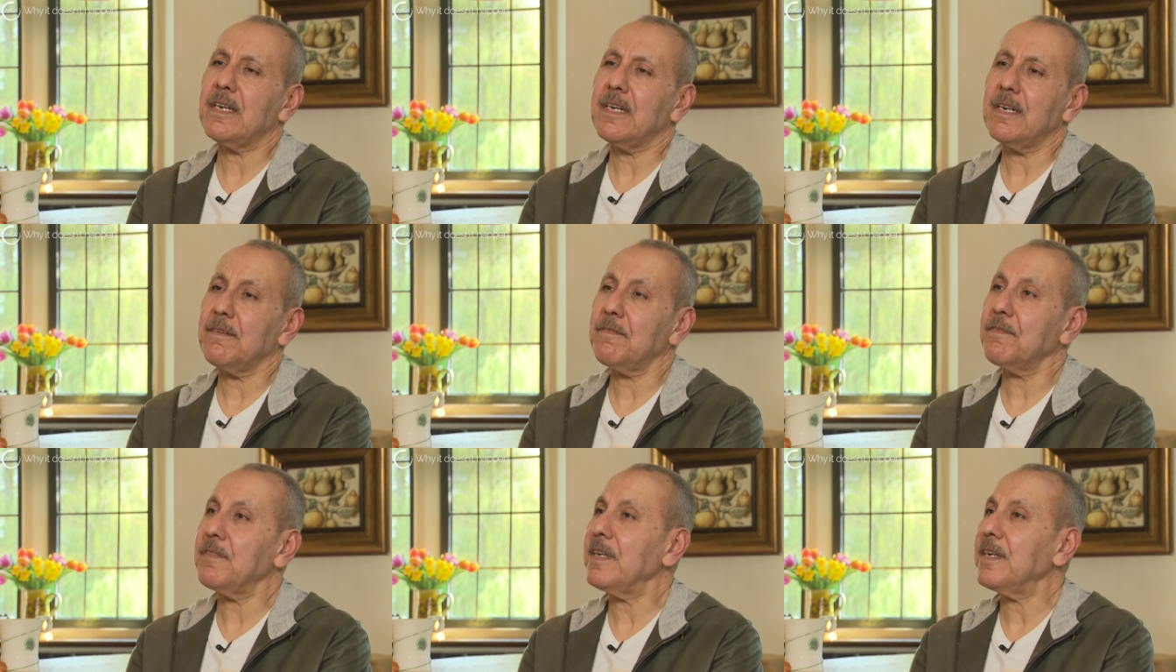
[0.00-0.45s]
And
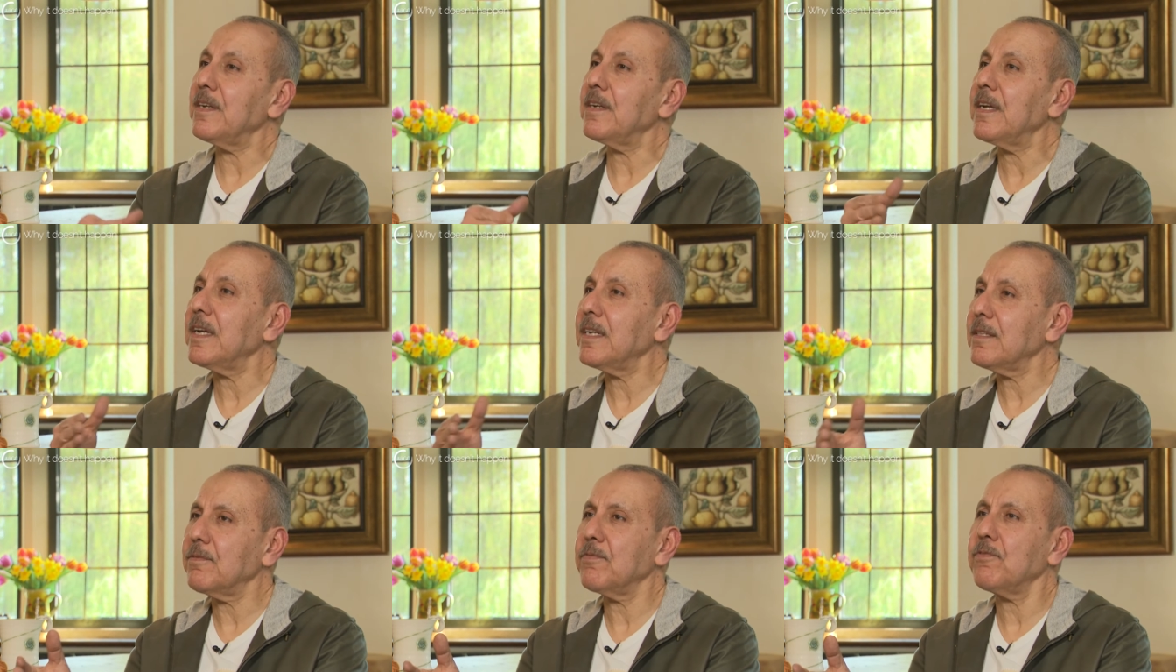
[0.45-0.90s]
if they
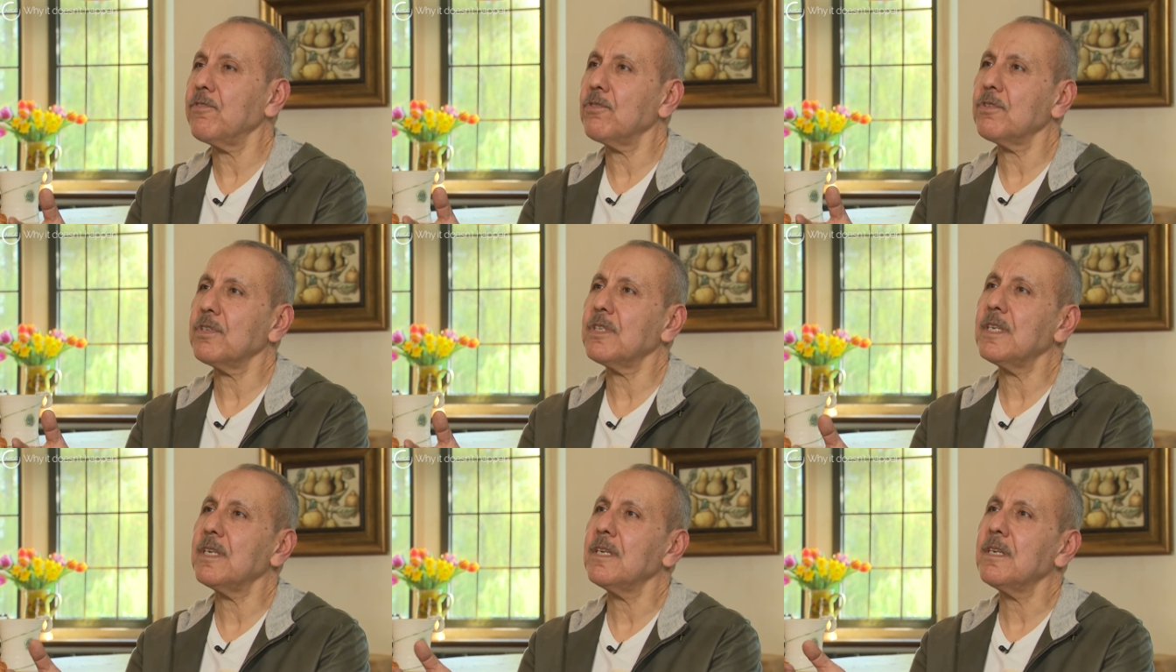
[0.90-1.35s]
hit
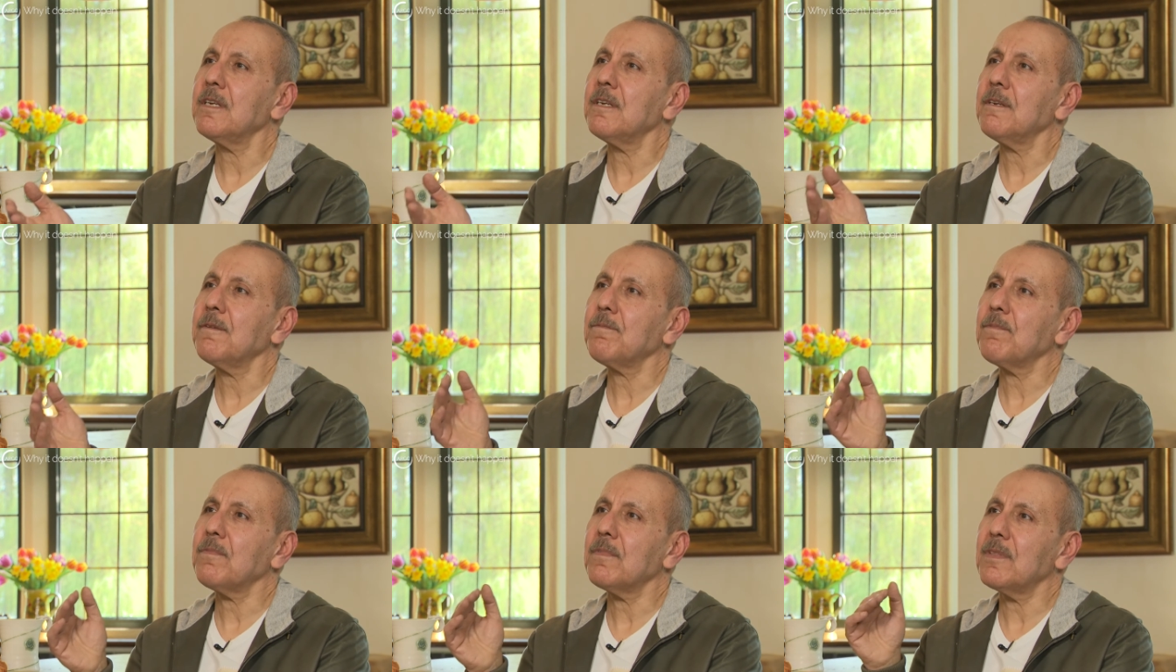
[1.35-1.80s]
40,
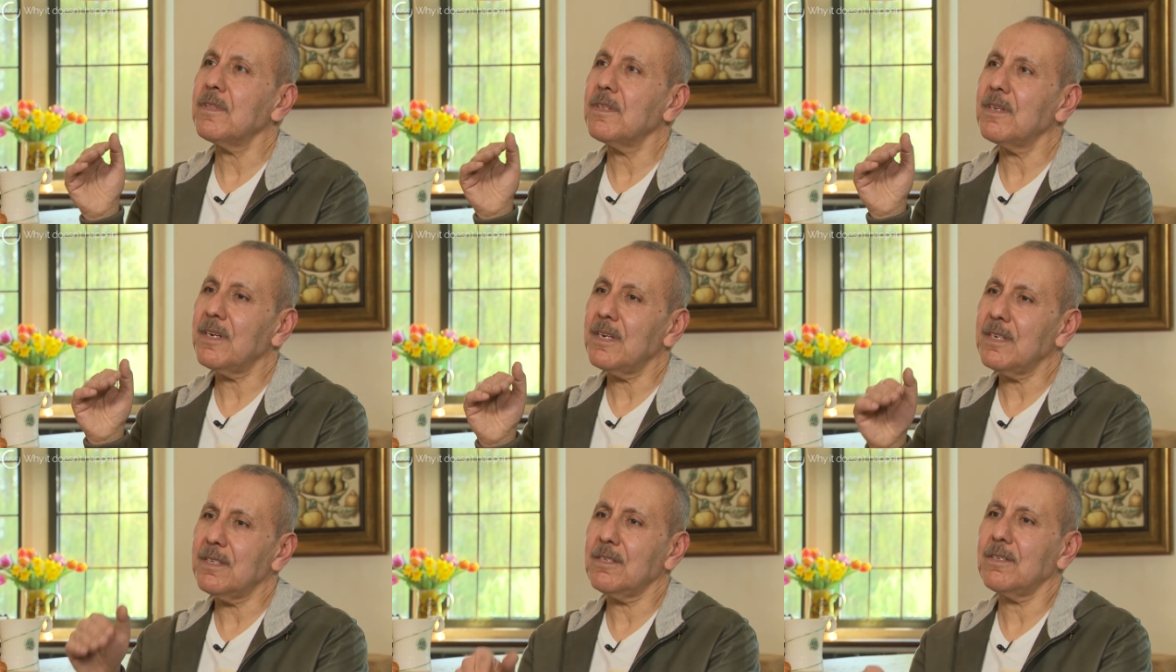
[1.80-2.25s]

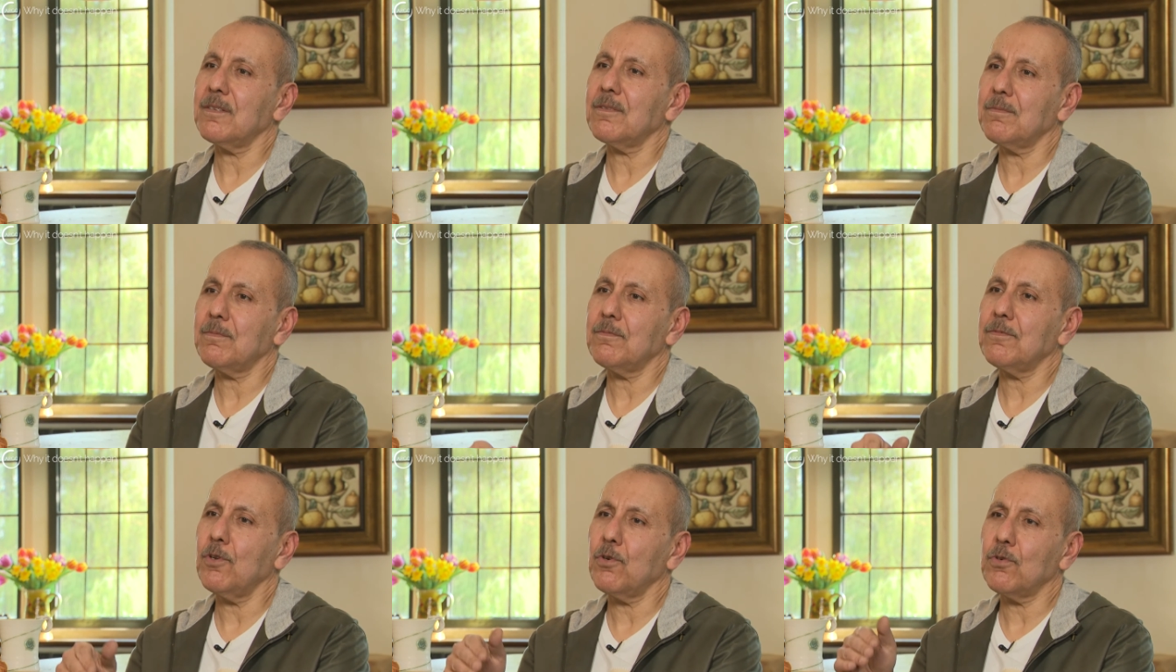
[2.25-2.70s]
there is a
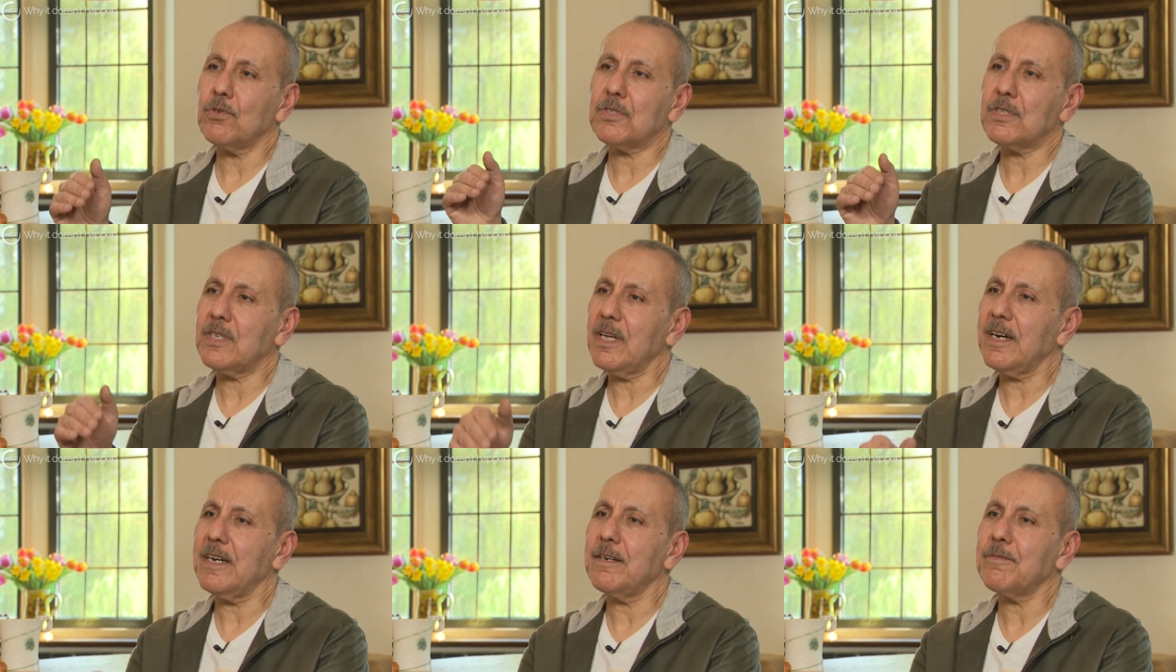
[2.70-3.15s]

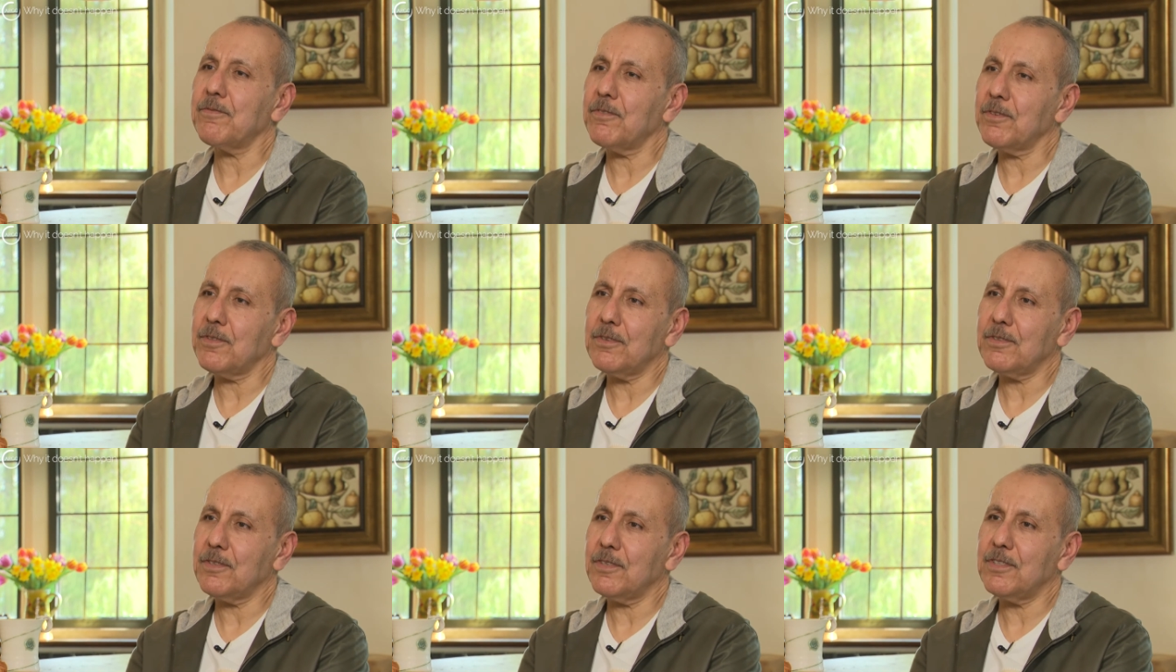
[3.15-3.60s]
nosedive for
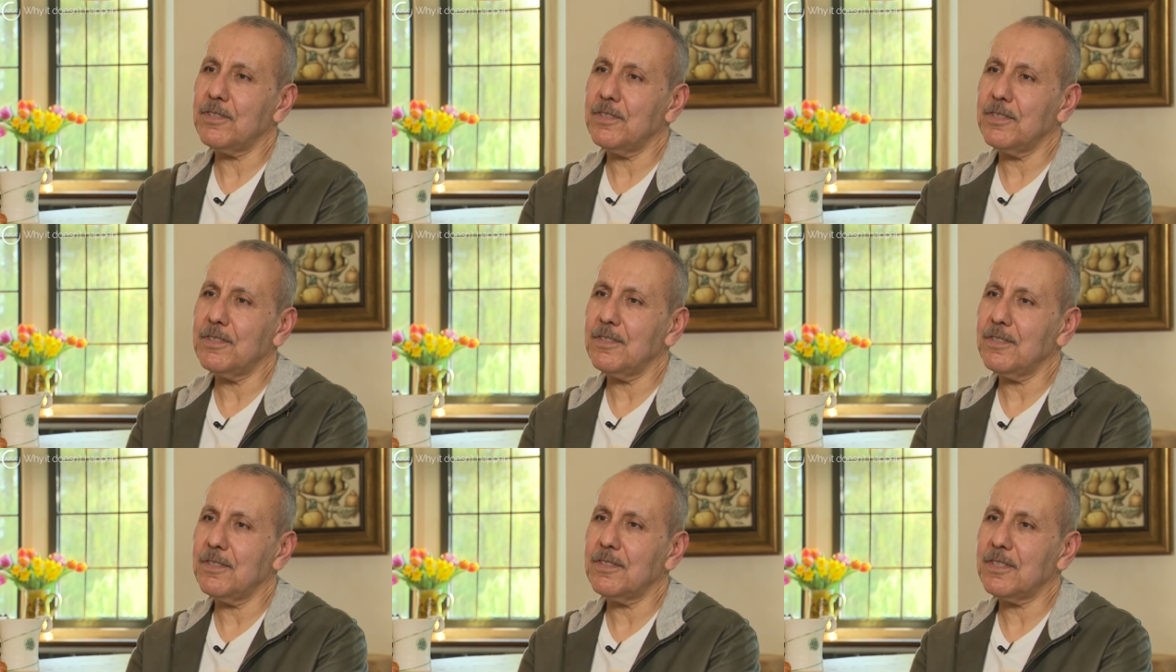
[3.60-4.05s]
the
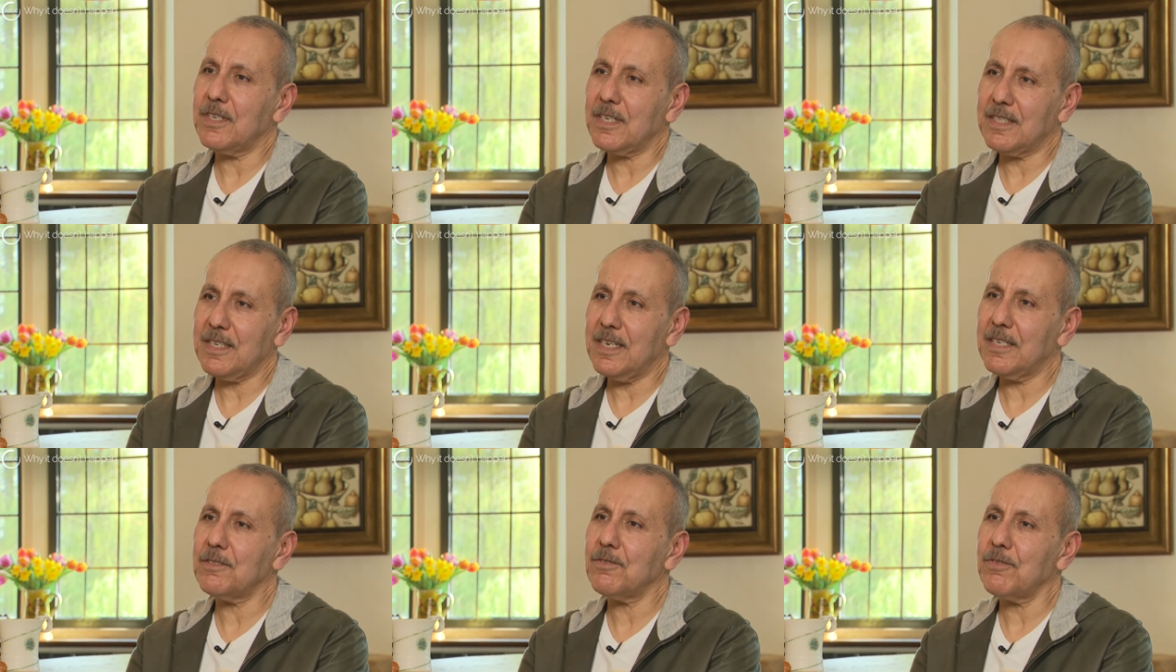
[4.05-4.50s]

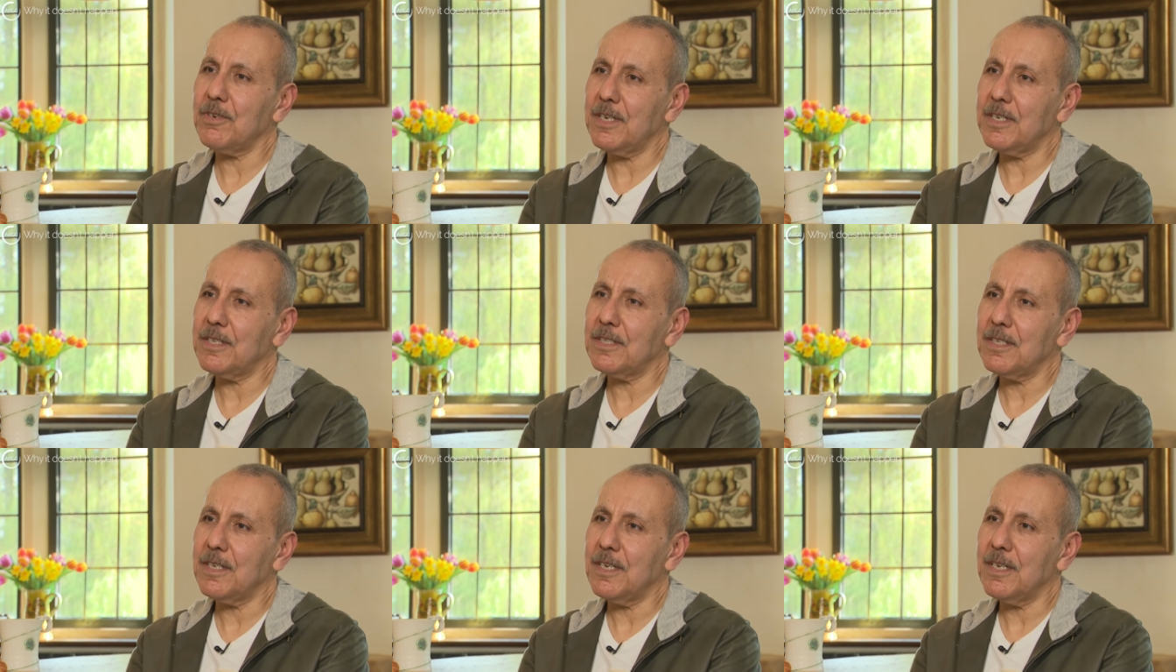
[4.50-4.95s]
success
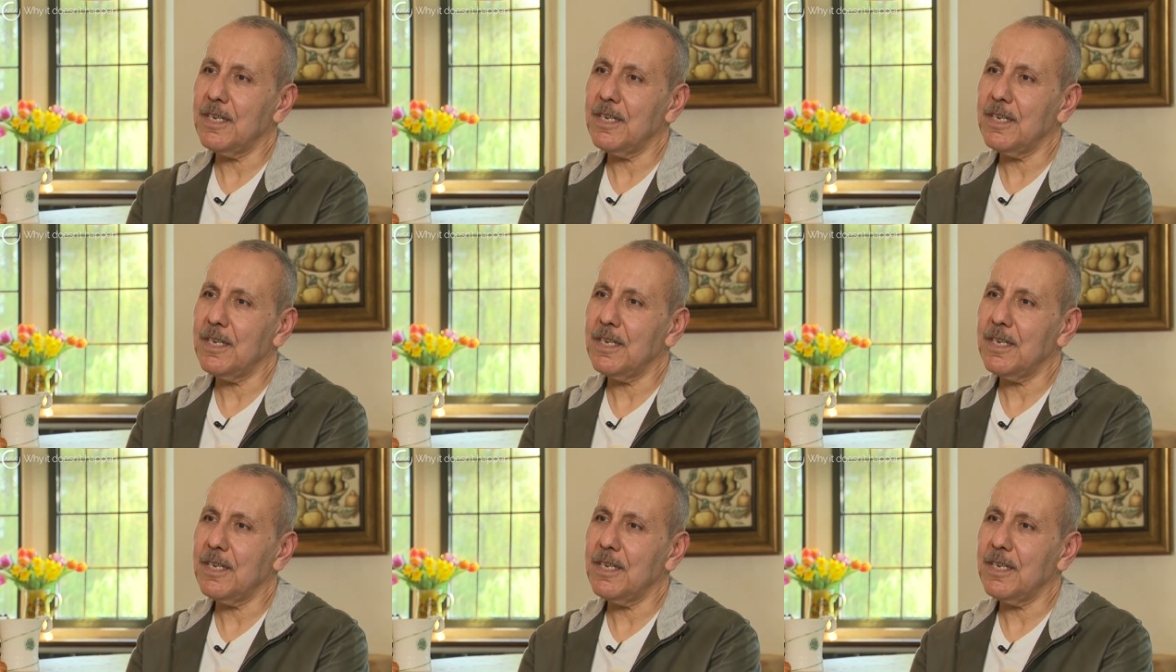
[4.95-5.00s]
rate.